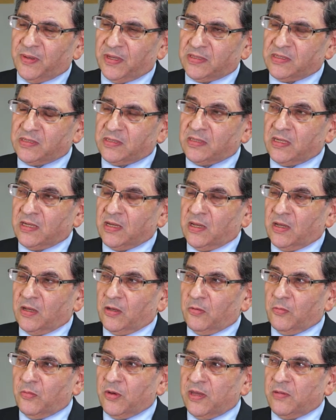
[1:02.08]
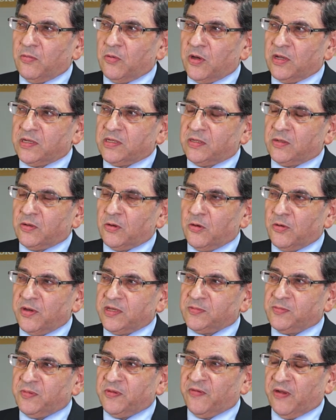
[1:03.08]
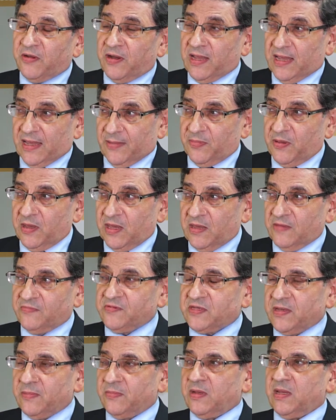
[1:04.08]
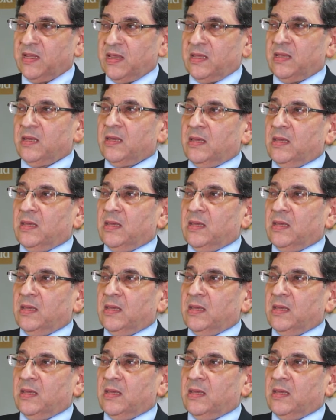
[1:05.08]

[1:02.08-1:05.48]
But we would always be very happy if somebody,